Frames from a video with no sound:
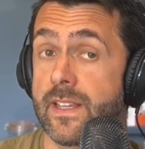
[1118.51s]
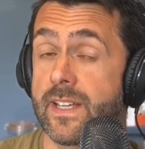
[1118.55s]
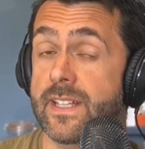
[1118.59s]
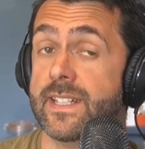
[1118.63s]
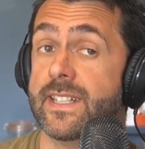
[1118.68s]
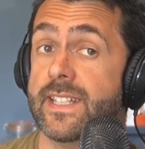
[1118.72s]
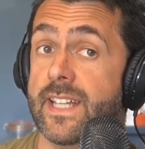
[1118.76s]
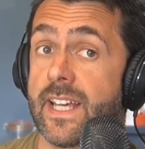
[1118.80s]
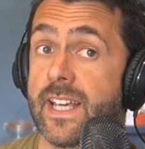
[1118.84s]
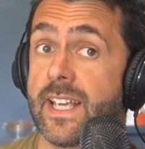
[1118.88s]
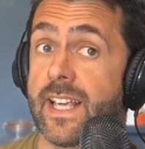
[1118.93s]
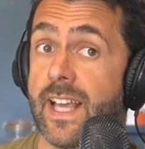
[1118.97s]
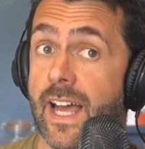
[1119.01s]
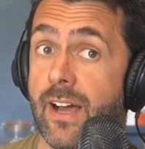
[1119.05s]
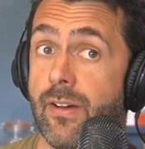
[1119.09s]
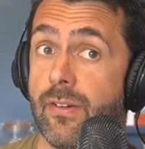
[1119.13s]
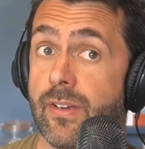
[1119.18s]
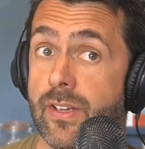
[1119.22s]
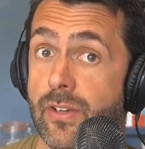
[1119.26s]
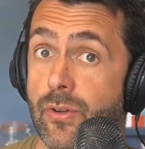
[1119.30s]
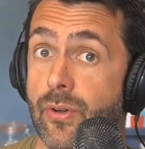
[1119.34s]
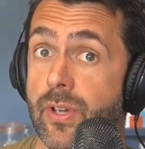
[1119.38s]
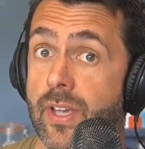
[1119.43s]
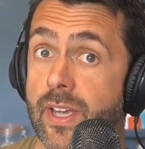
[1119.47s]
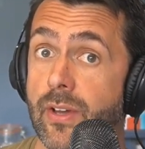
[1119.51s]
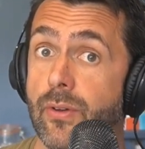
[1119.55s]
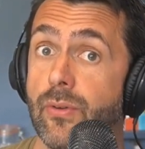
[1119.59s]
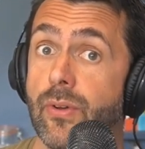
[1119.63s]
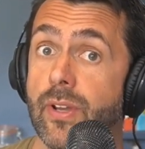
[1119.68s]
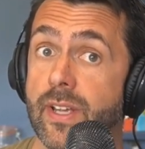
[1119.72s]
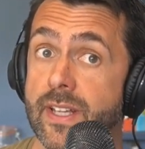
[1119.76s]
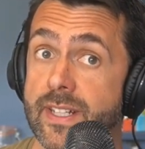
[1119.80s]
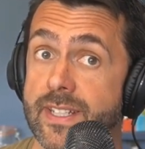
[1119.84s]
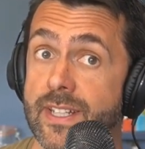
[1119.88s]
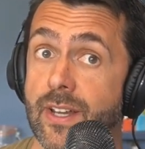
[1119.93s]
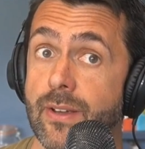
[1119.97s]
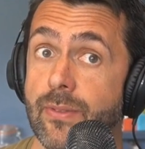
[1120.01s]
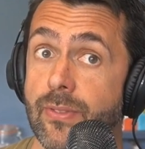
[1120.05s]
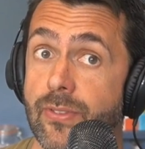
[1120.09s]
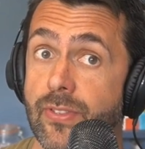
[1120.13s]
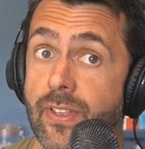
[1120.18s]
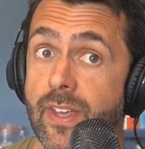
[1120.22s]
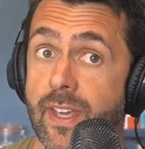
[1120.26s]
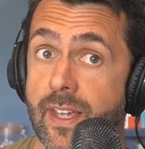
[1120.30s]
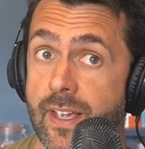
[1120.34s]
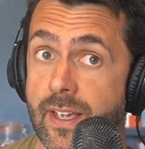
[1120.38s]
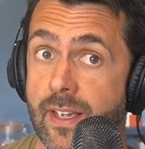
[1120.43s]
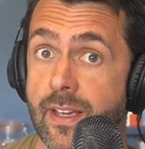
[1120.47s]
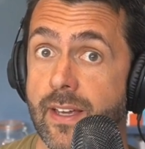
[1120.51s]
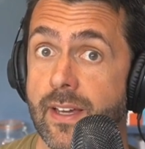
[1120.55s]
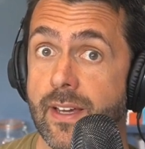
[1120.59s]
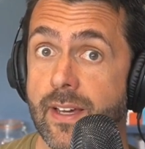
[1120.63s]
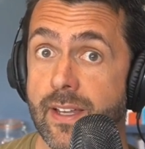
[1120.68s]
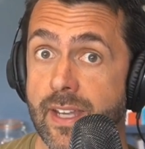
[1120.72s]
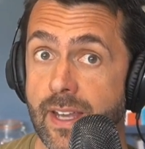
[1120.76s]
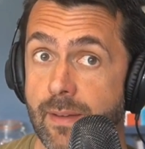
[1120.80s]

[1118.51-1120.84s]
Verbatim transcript: Let's take out and call it its own thing.